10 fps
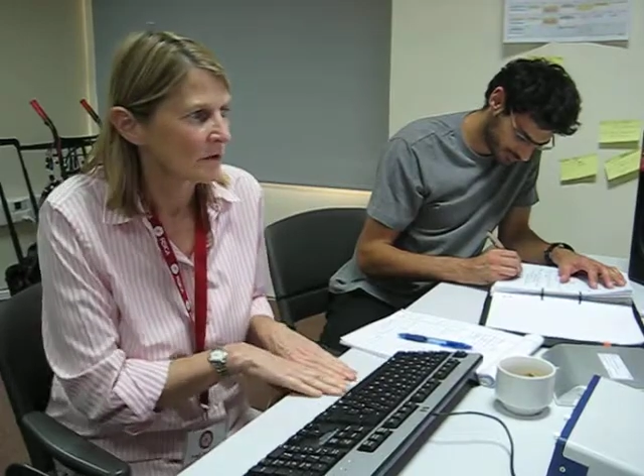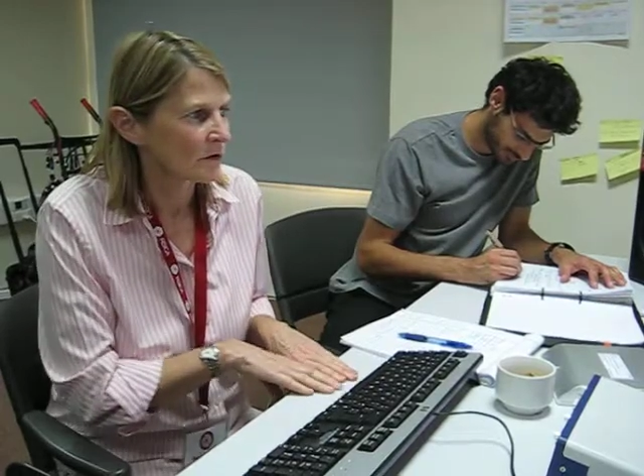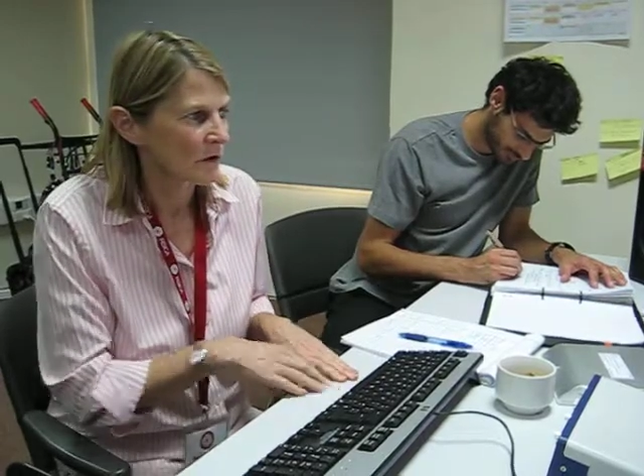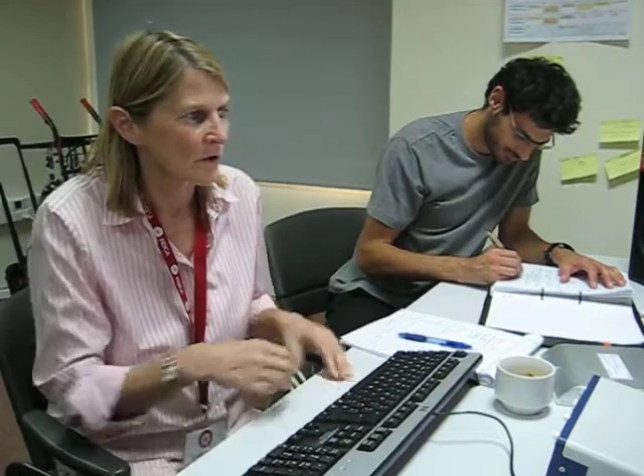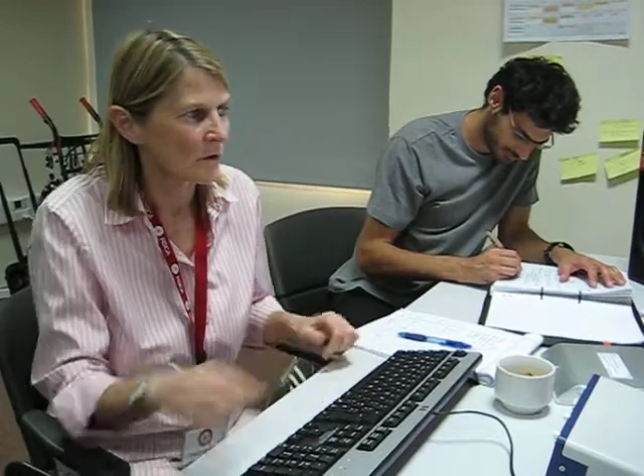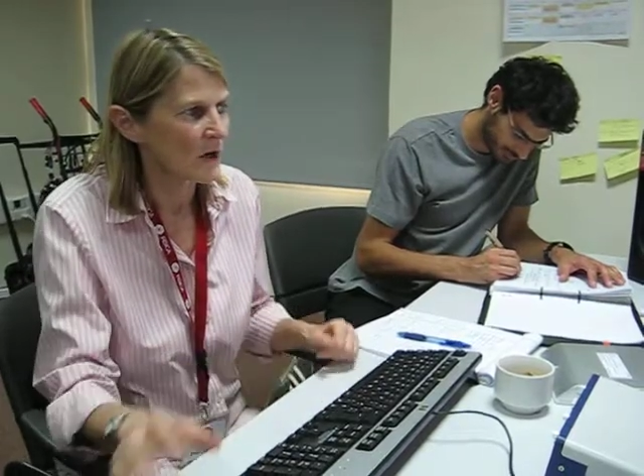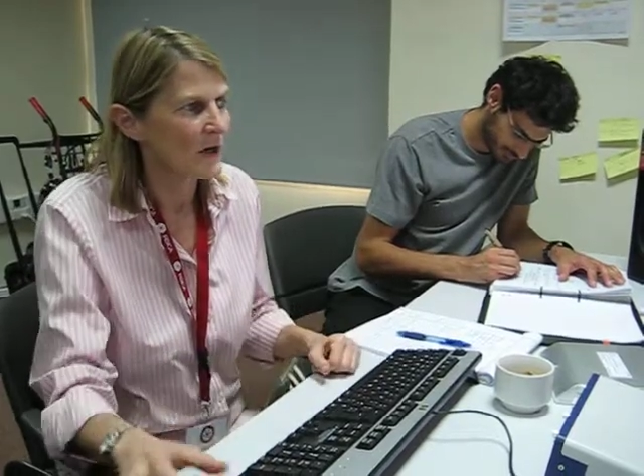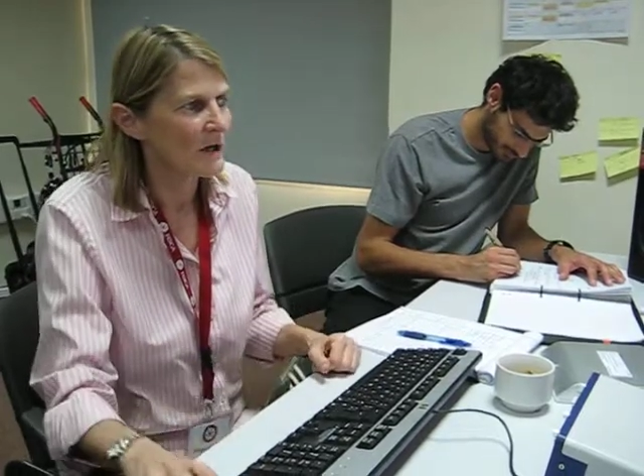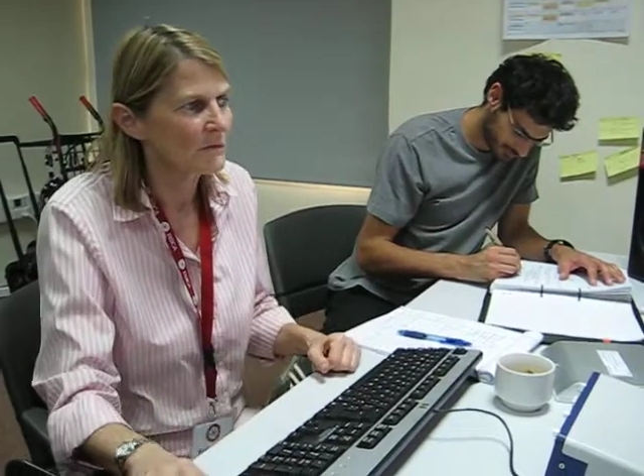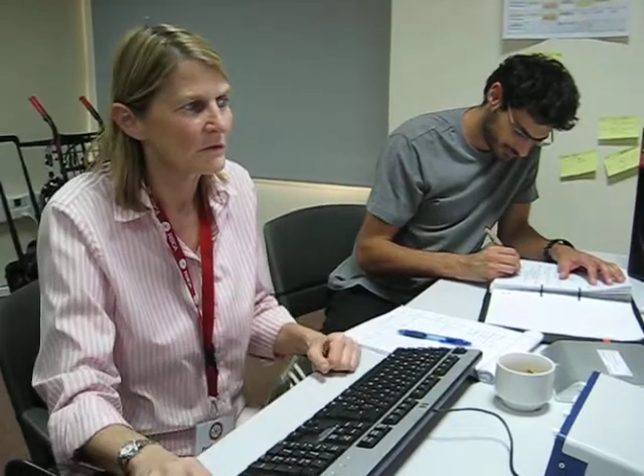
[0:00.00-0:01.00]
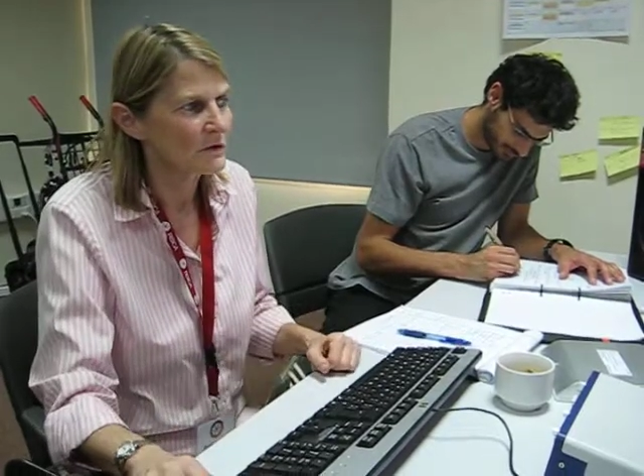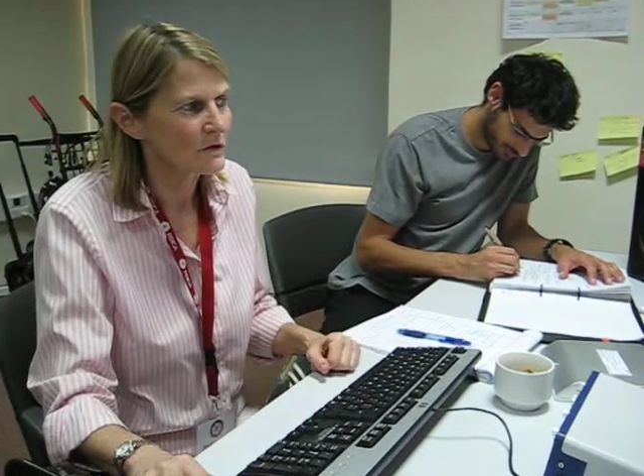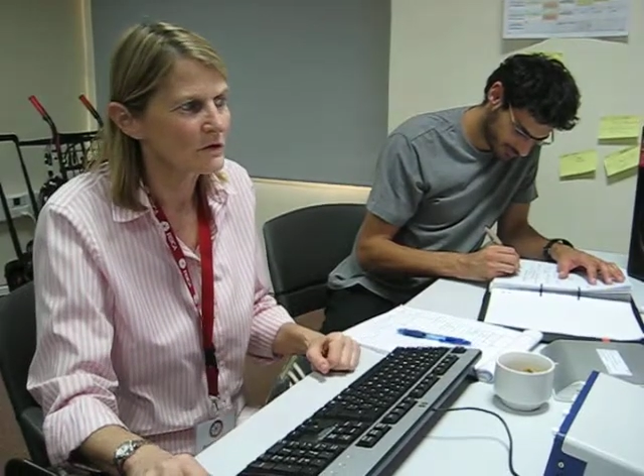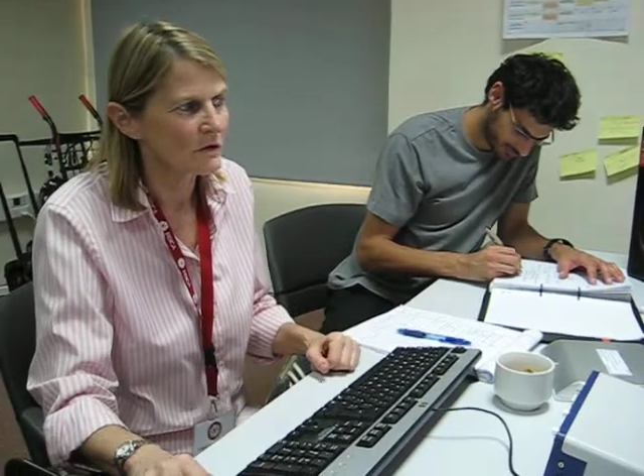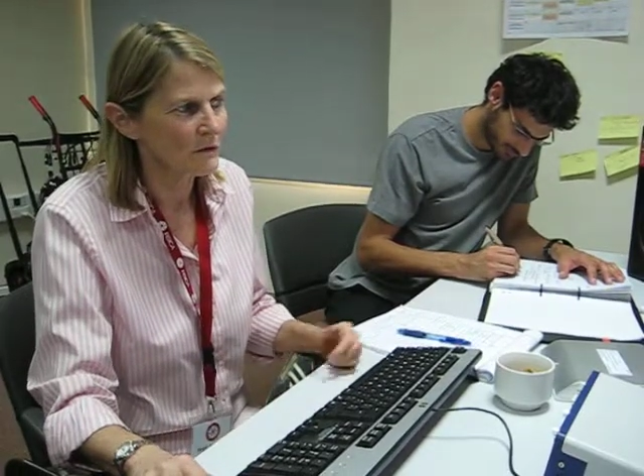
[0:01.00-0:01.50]
So um, you
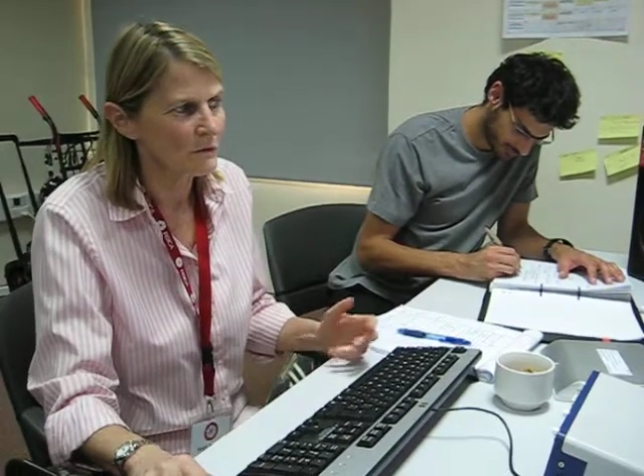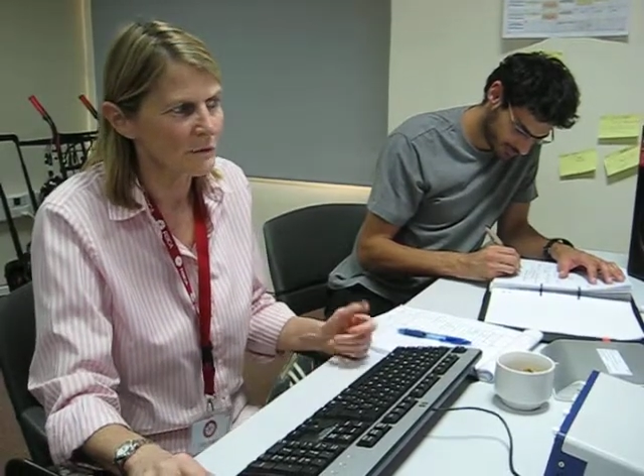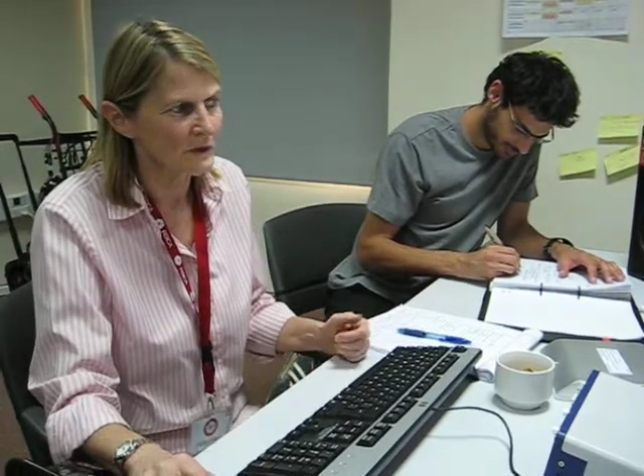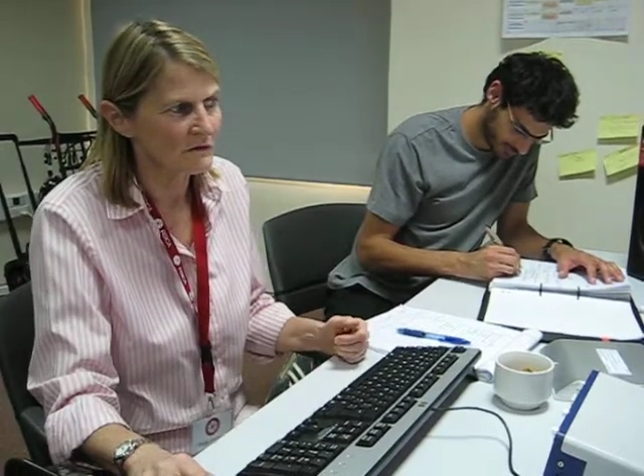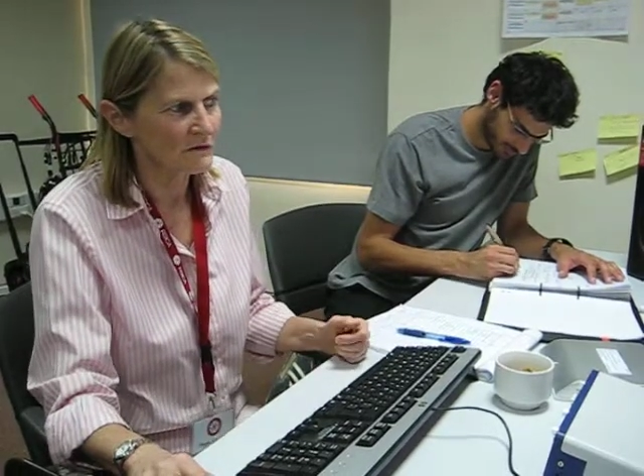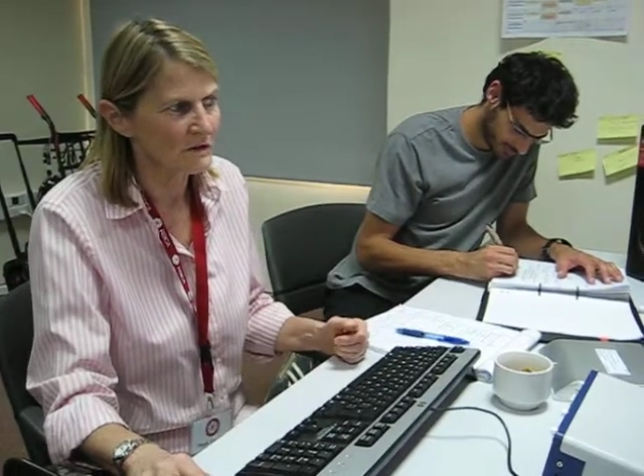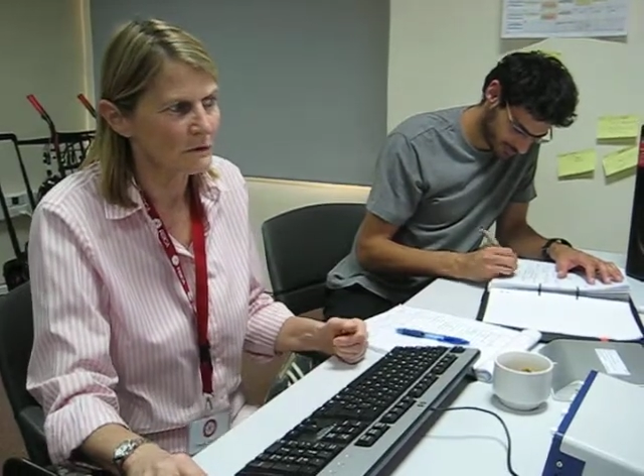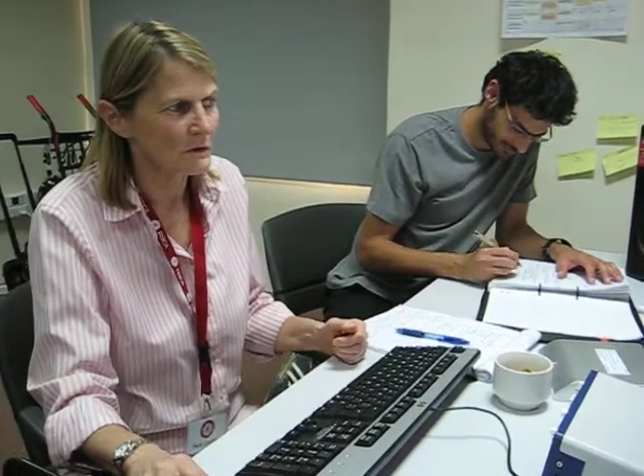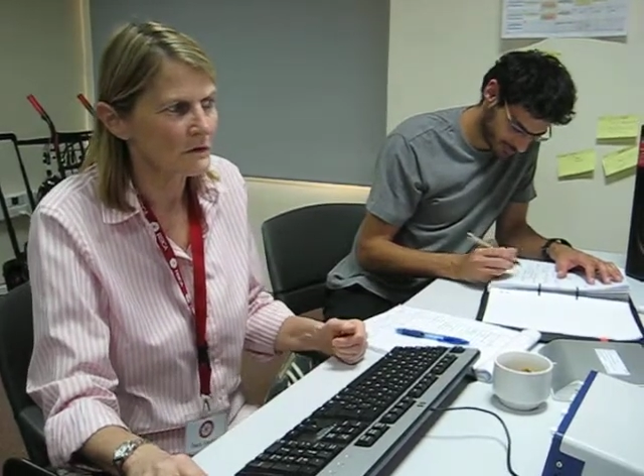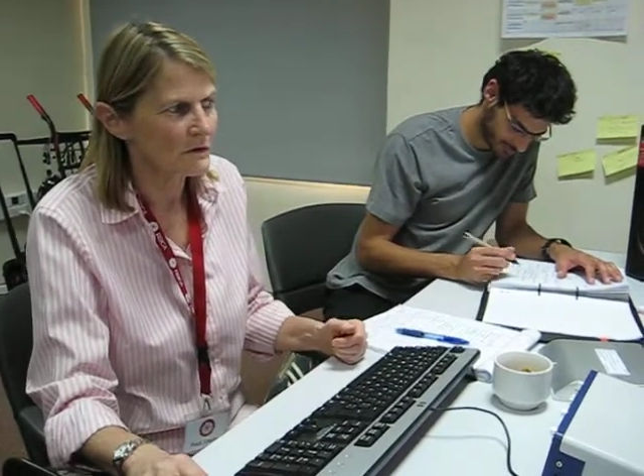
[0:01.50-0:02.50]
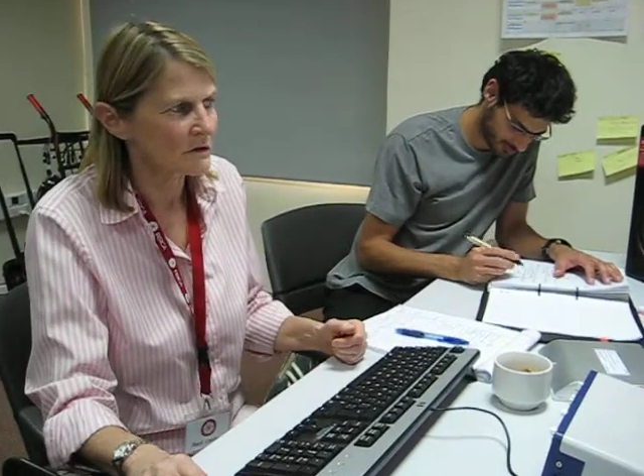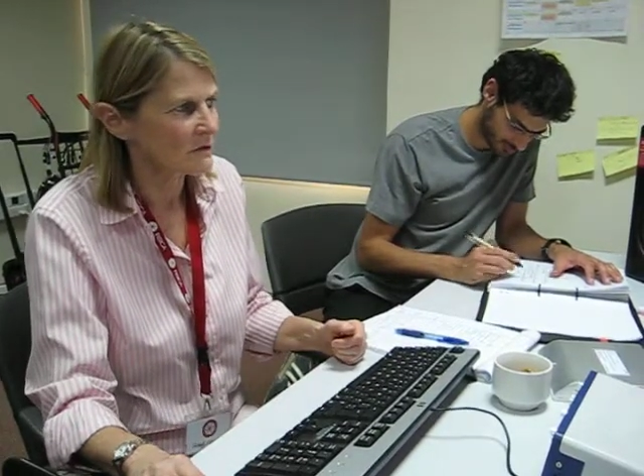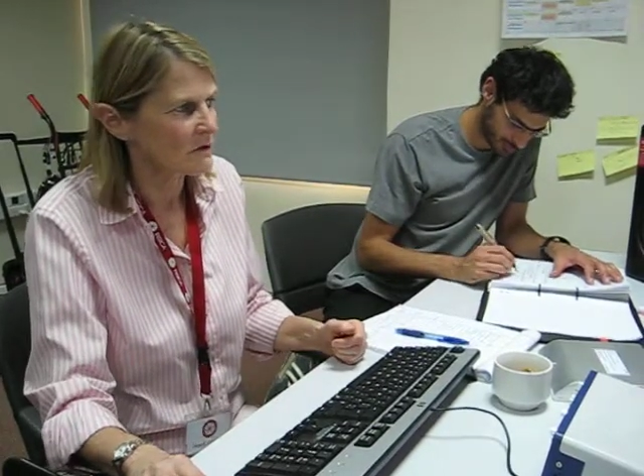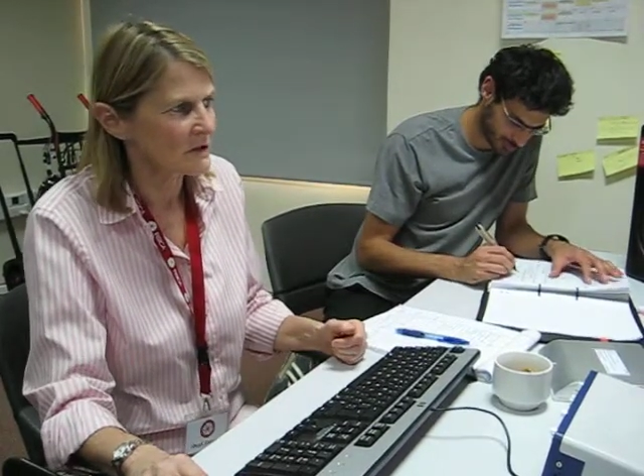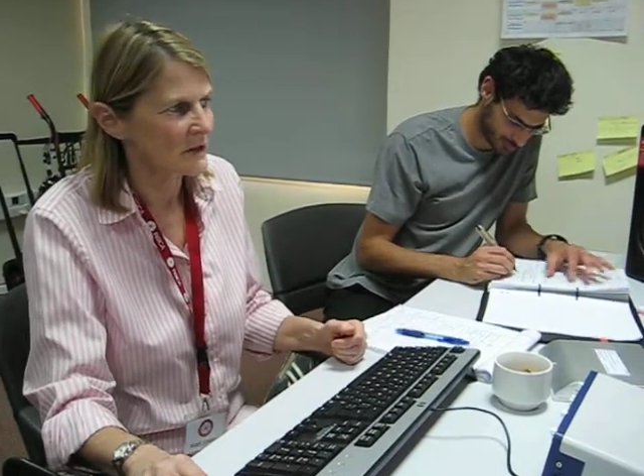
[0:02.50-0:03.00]
don't even want to have to deal with it,
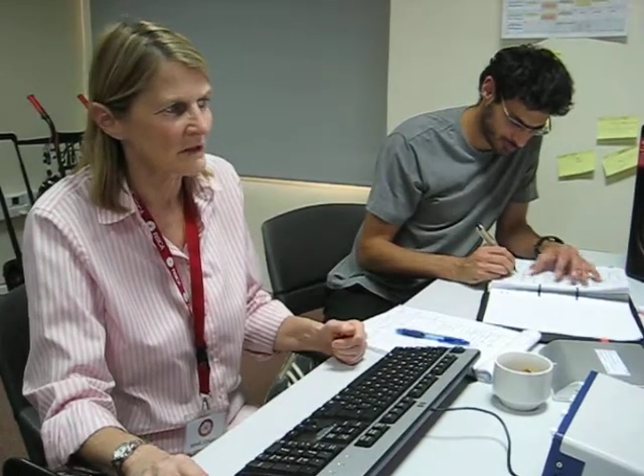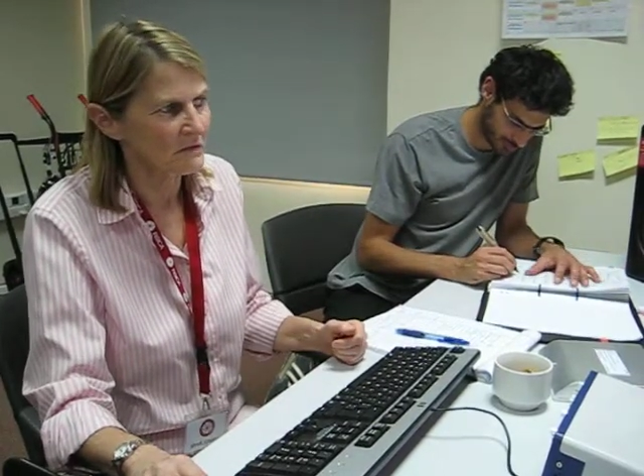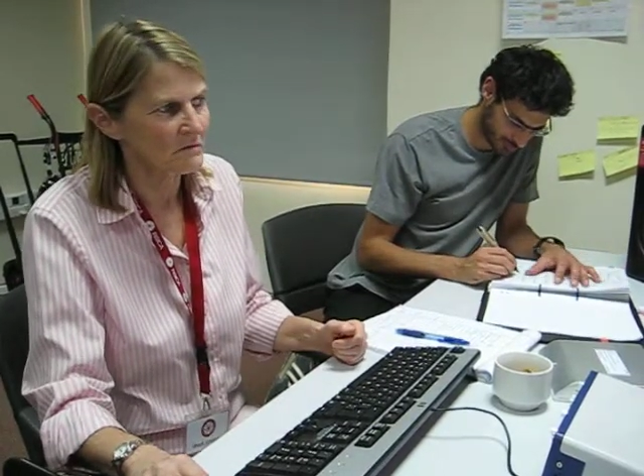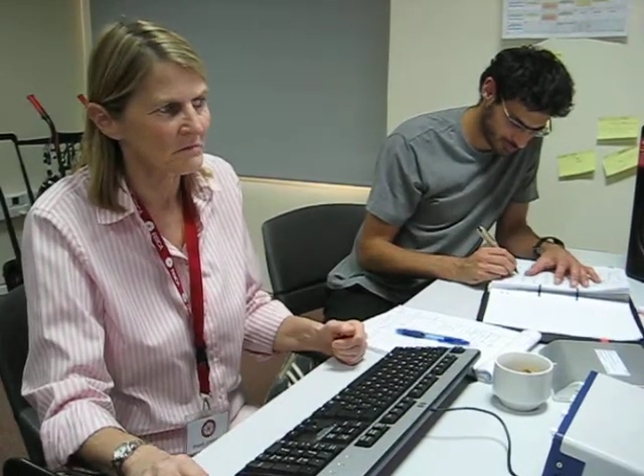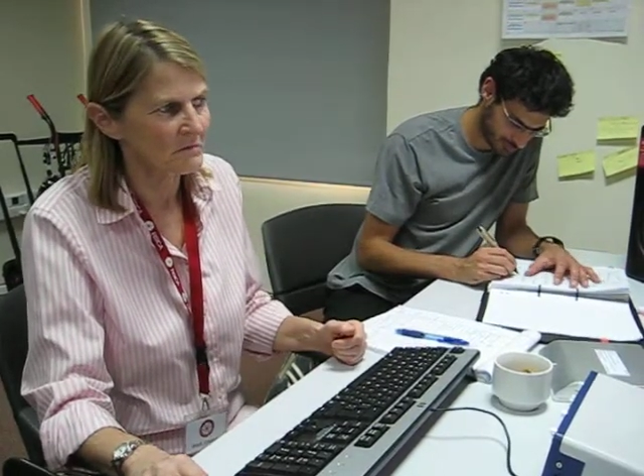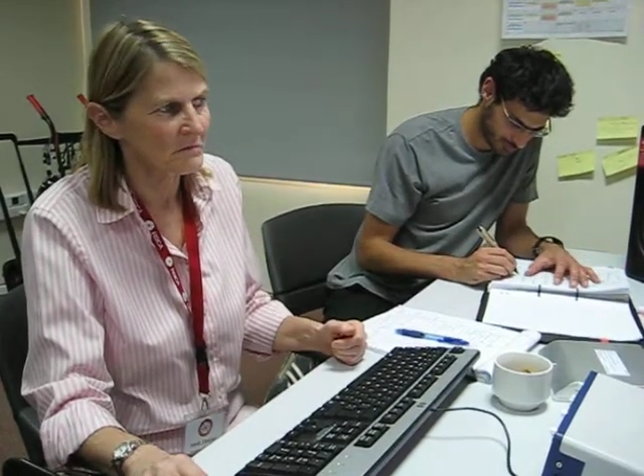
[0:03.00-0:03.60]
so just take a